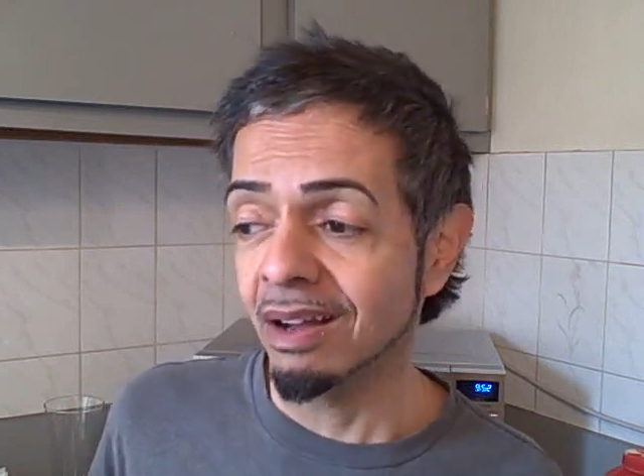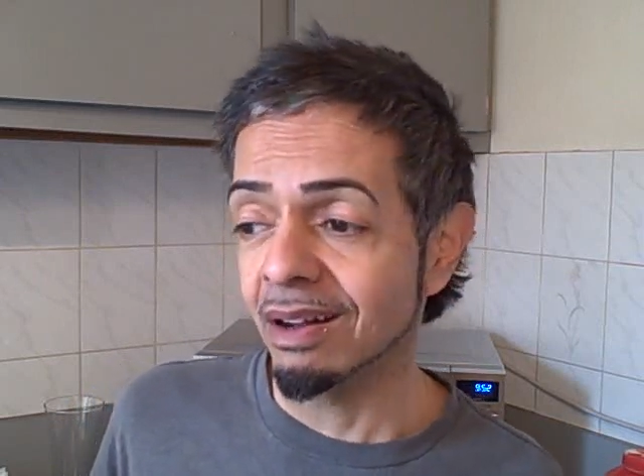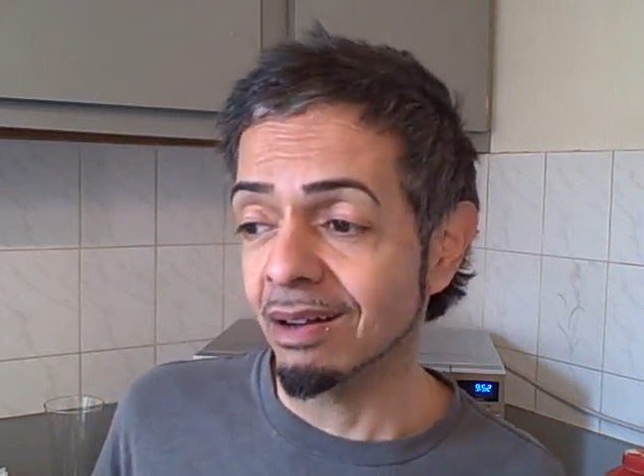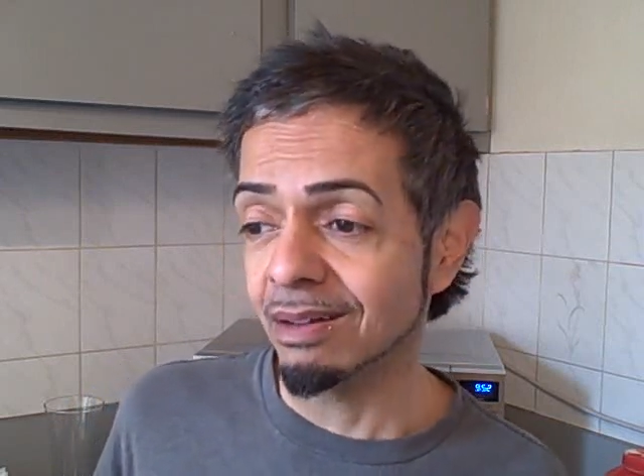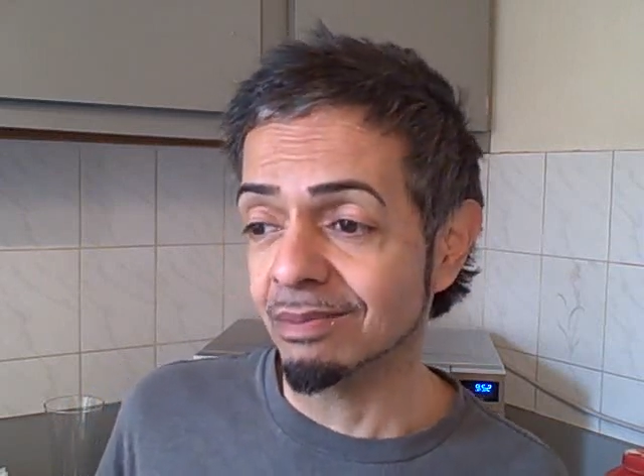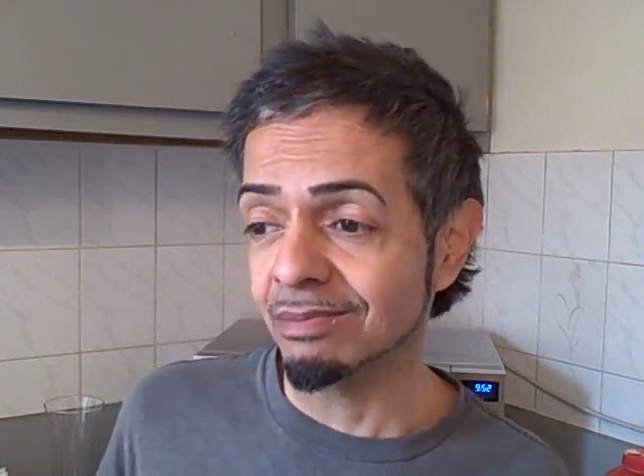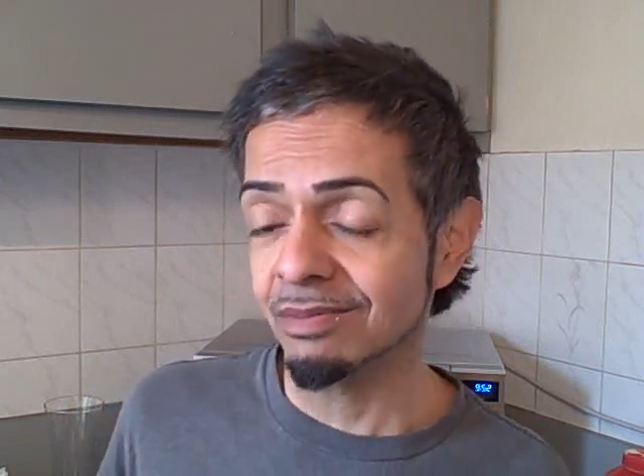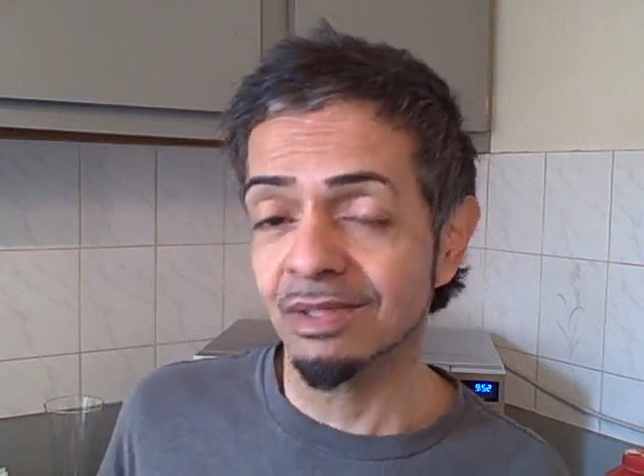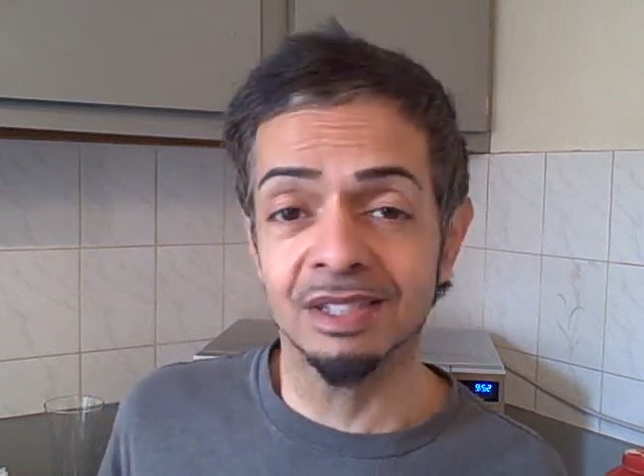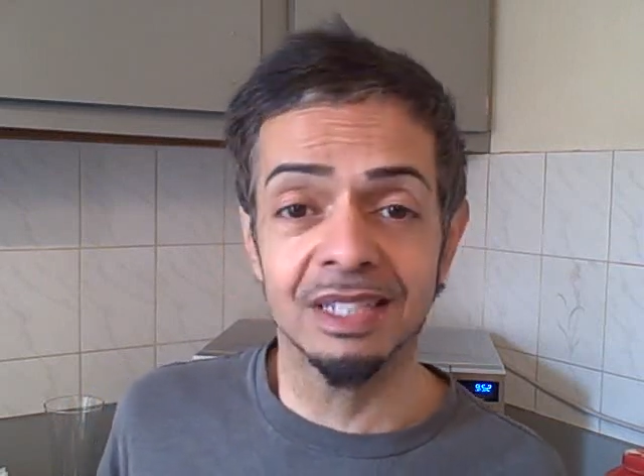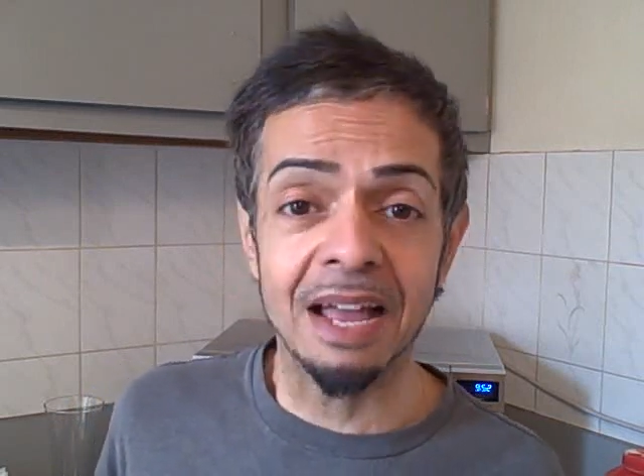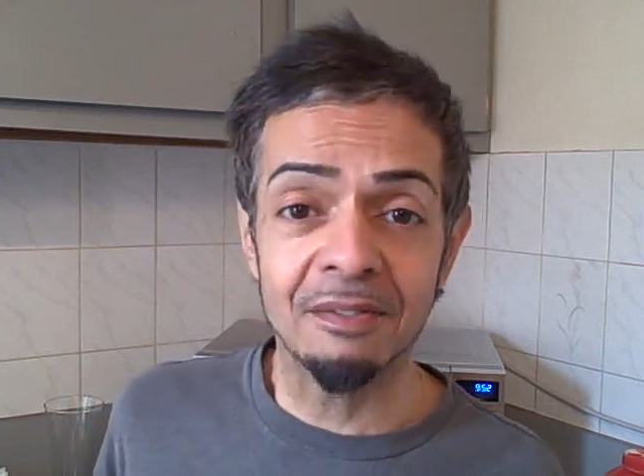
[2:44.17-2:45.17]

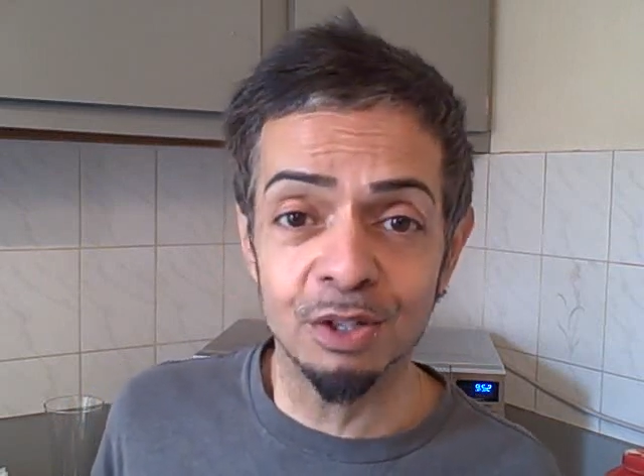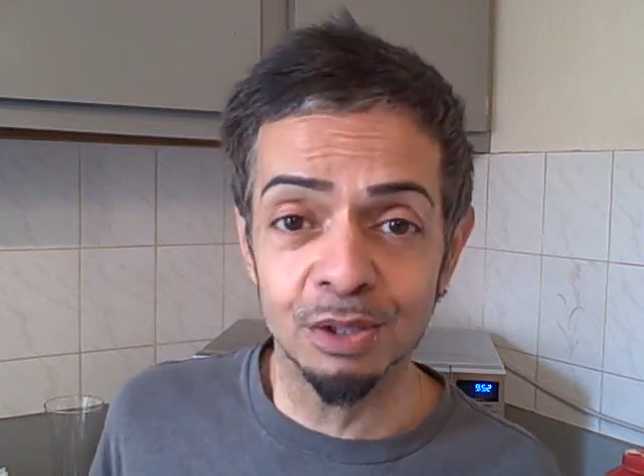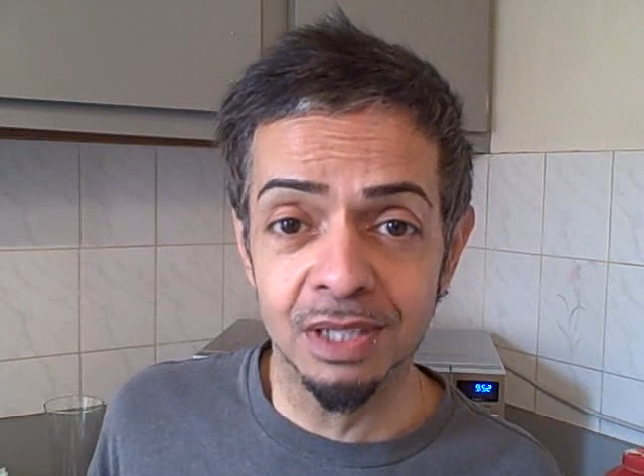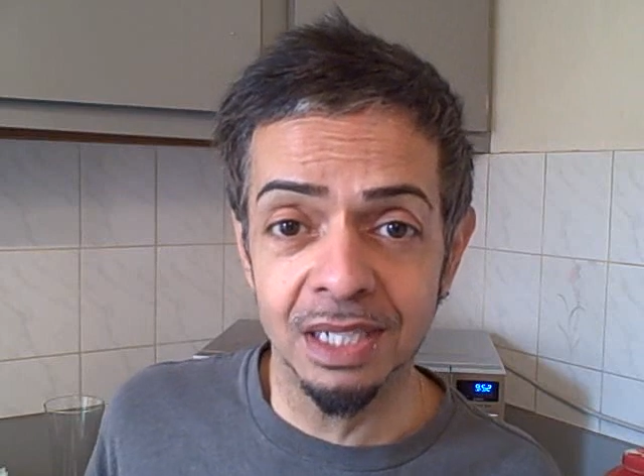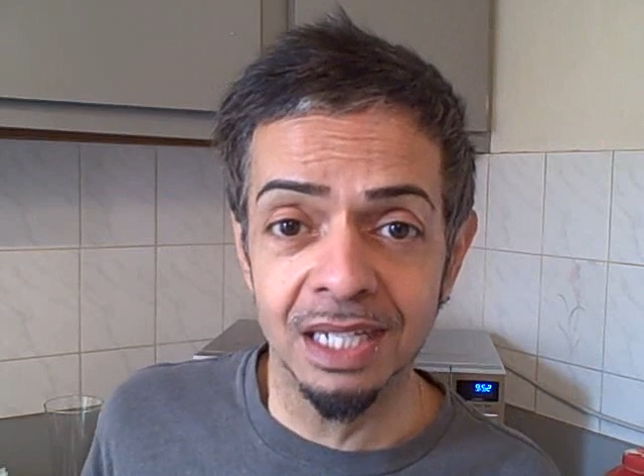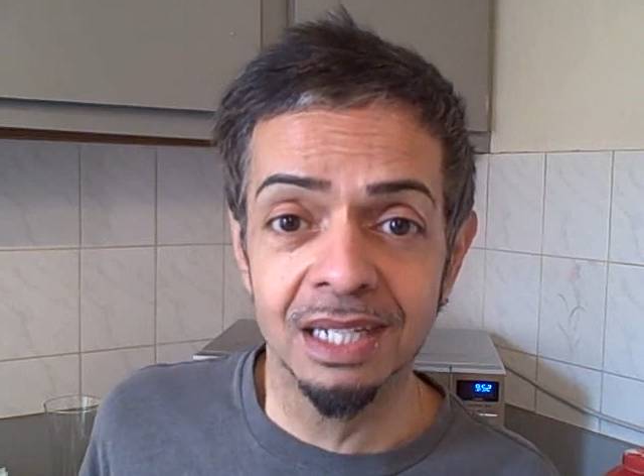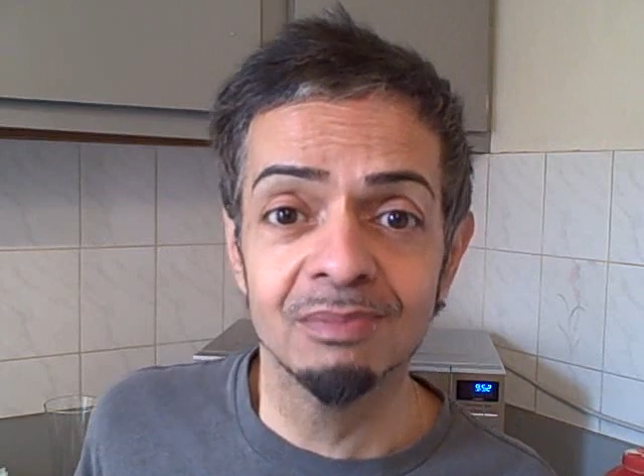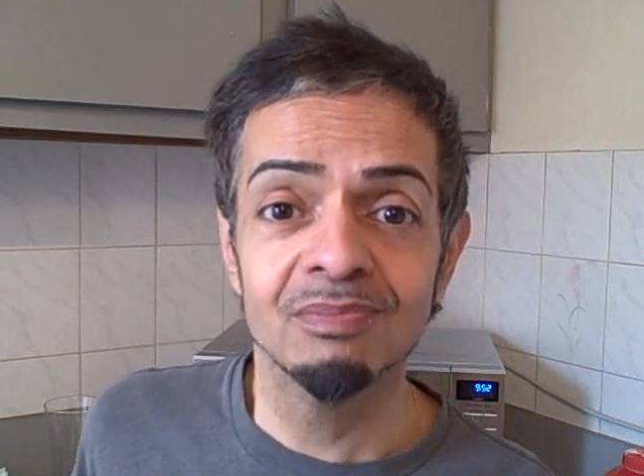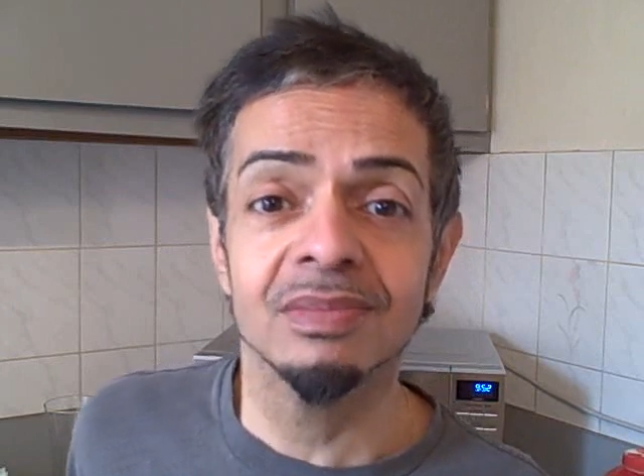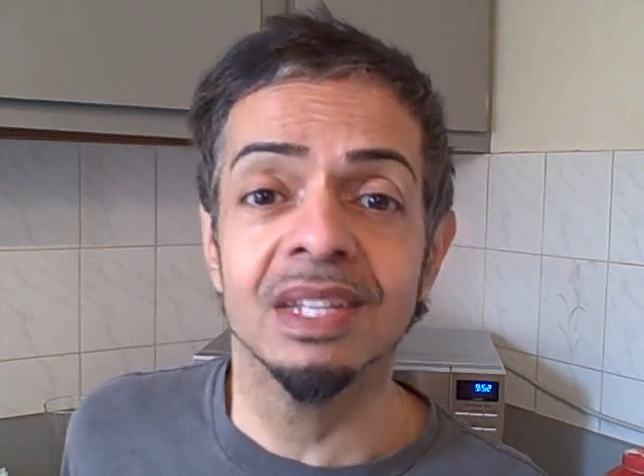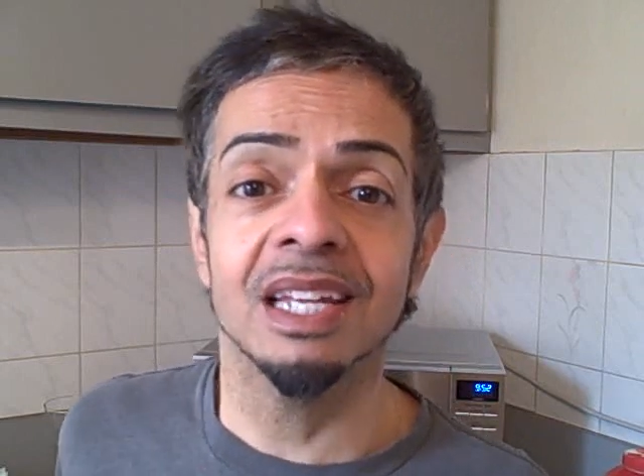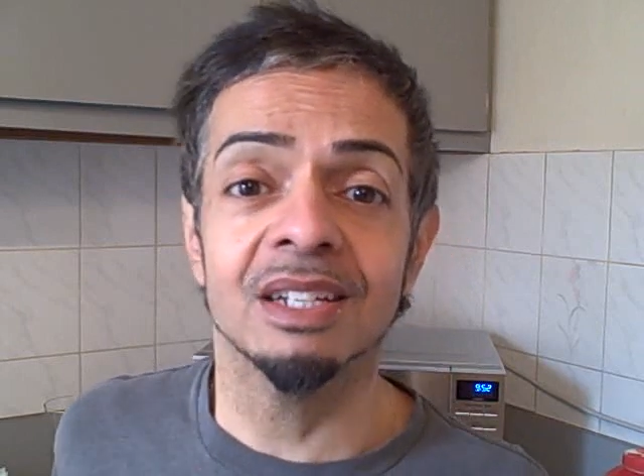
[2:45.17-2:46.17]
The diversity
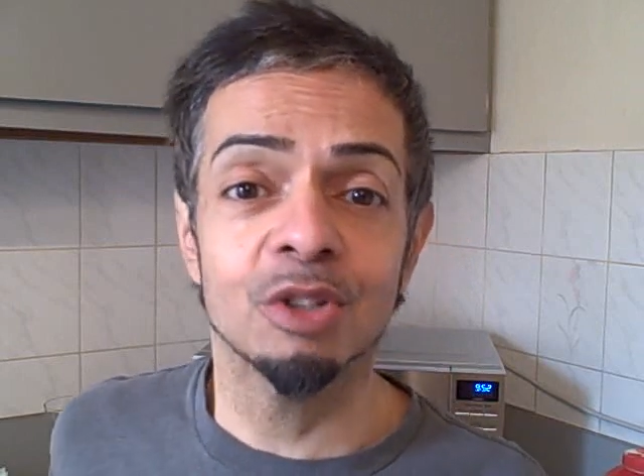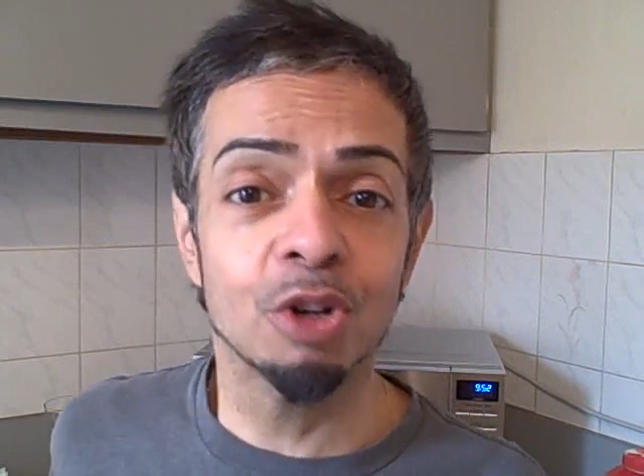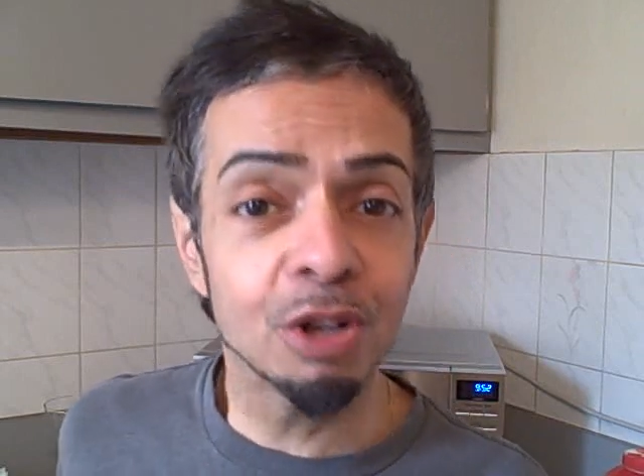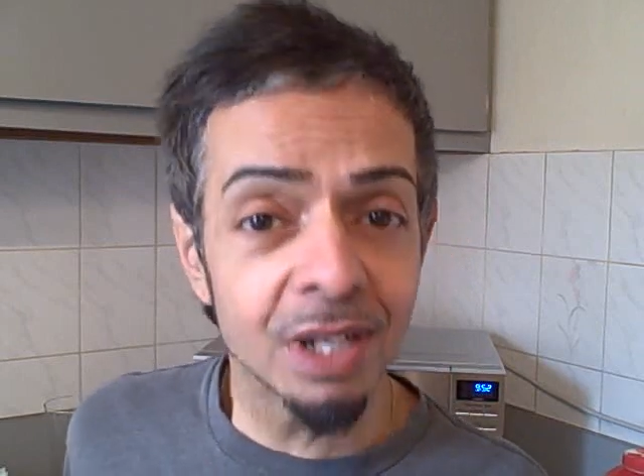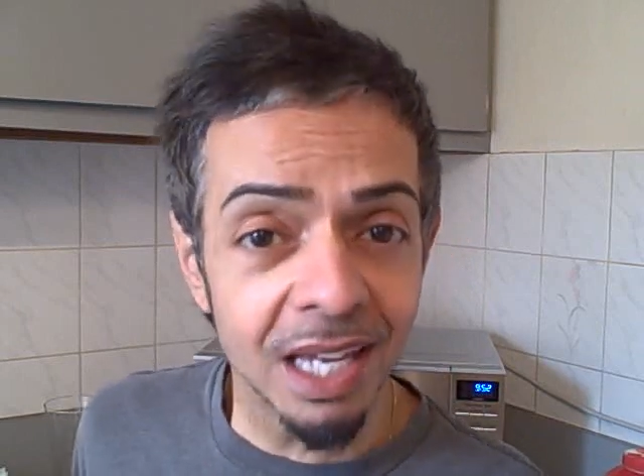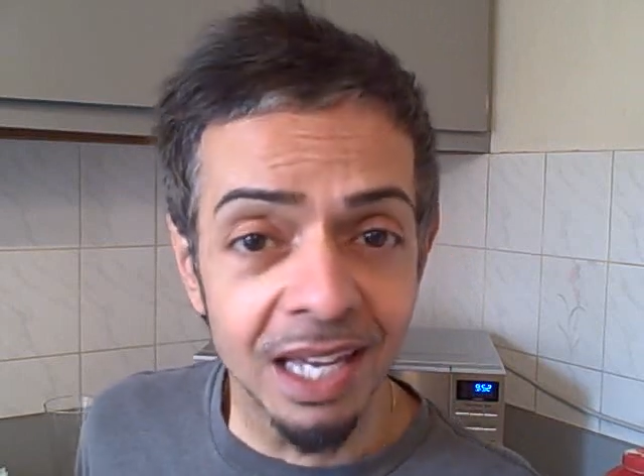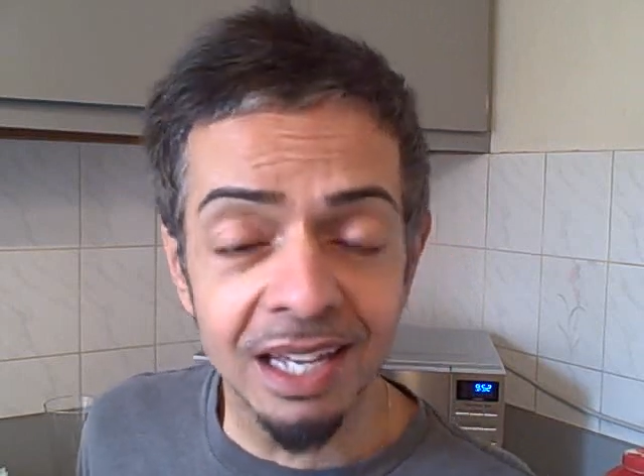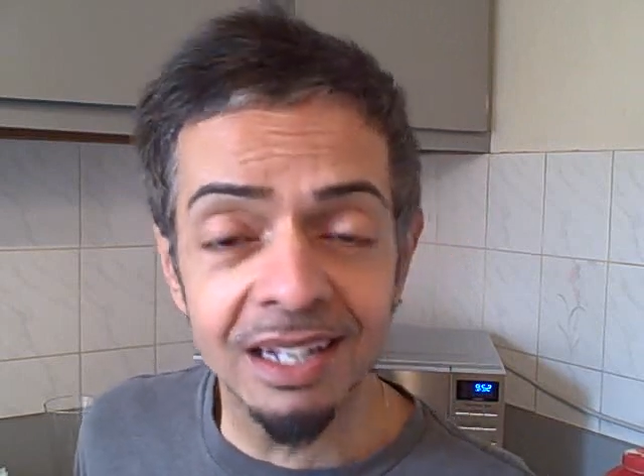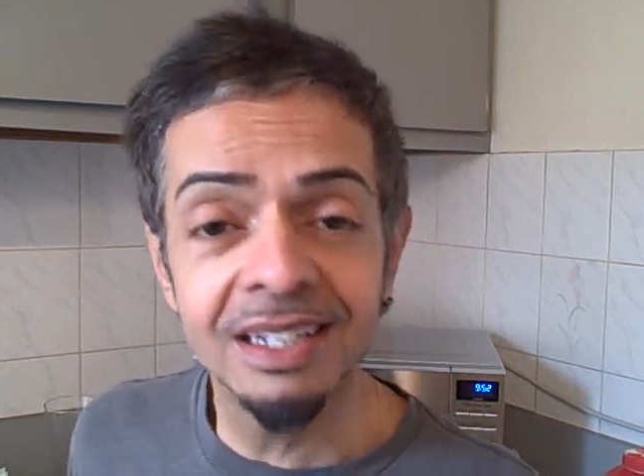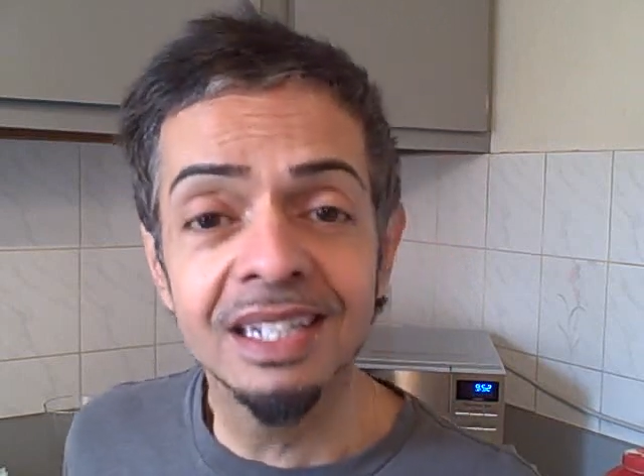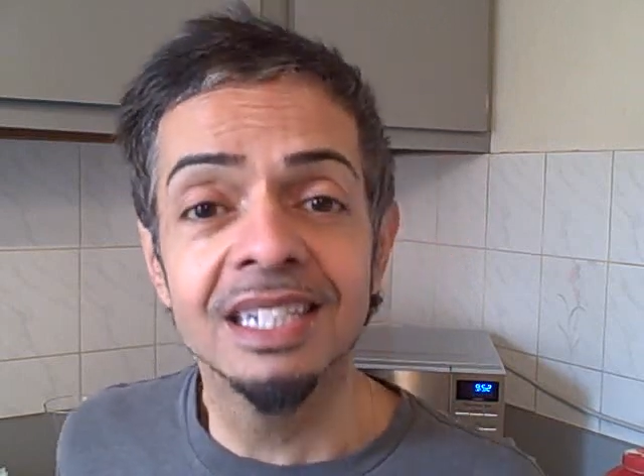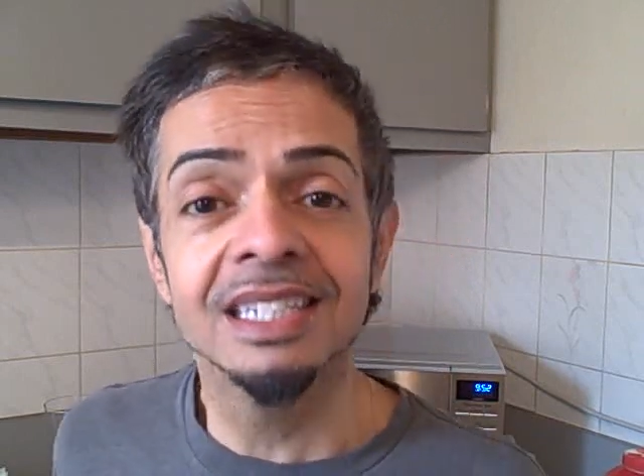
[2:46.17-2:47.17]
in cooking,